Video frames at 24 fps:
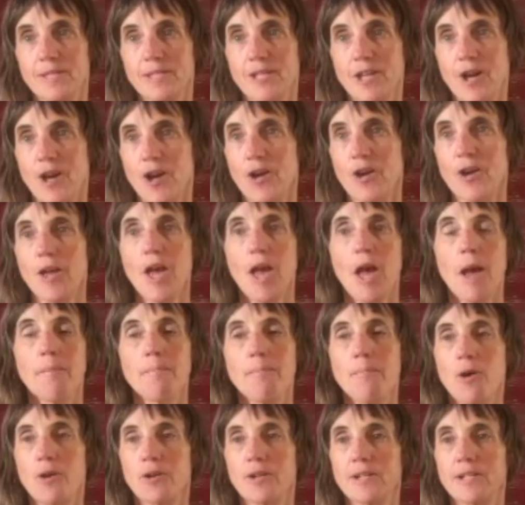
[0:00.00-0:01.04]
So
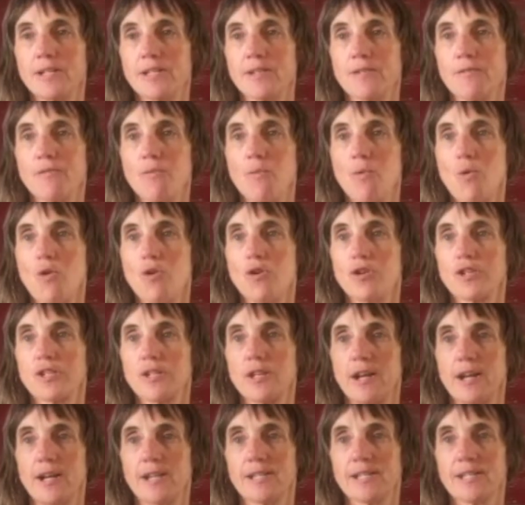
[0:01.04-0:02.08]
bodies of
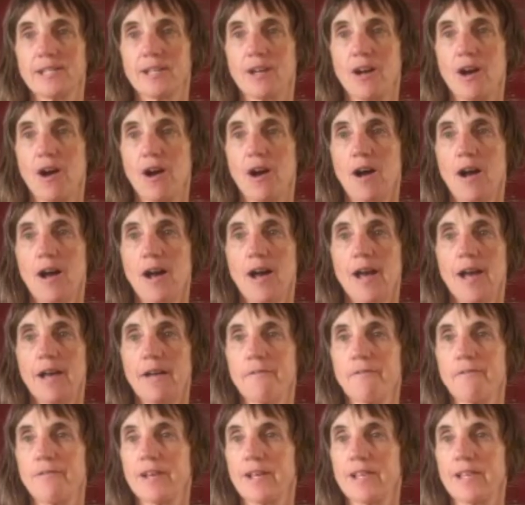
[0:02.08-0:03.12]
water, sky,
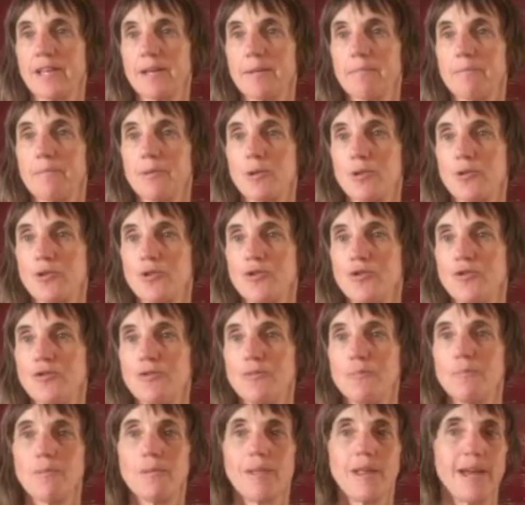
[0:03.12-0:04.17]
feeling blue,
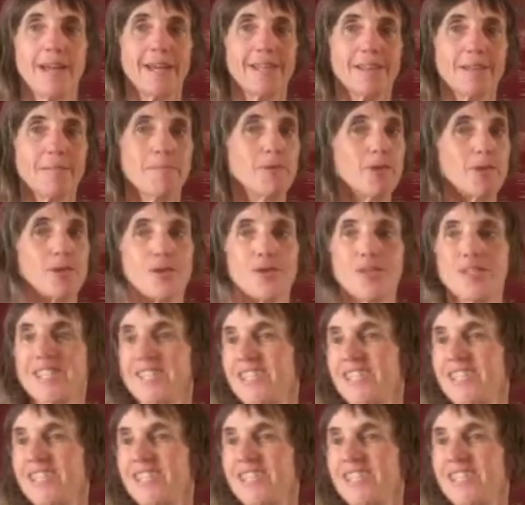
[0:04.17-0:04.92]
playing the blues.